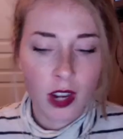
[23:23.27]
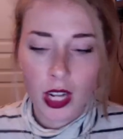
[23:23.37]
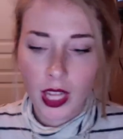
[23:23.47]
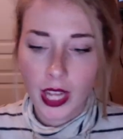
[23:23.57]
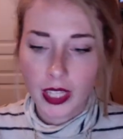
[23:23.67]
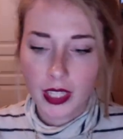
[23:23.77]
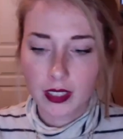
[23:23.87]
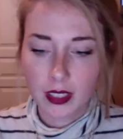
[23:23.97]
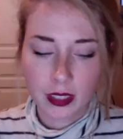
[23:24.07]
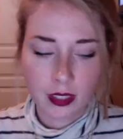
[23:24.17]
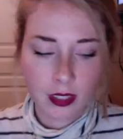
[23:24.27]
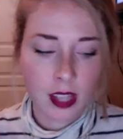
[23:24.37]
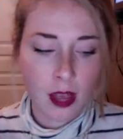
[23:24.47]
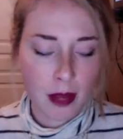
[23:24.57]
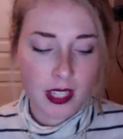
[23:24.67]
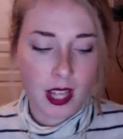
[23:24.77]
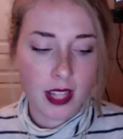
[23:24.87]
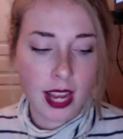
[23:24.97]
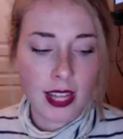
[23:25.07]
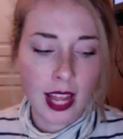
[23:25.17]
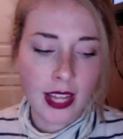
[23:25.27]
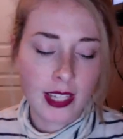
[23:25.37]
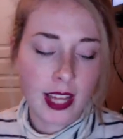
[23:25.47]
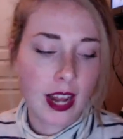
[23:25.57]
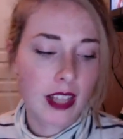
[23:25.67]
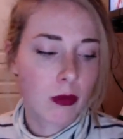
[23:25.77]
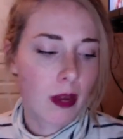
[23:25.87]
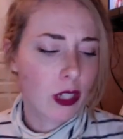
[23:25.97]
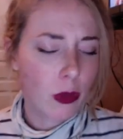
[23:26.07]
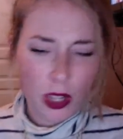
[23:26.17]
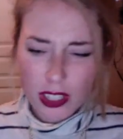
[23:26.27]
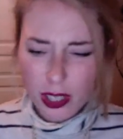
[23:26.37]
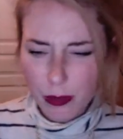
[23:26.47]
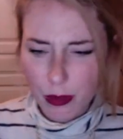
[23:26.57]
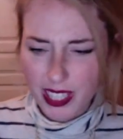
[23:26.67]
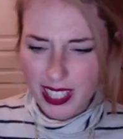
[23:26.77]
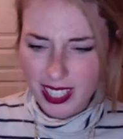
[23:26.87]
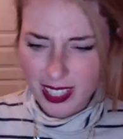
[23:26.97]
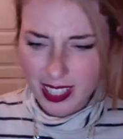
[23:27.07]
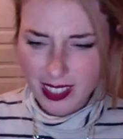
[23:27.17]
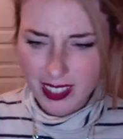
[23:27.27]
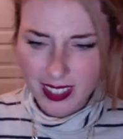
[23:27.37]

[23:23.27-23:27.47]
like, that makes sense. I liked that aspect. Was there a priest in this?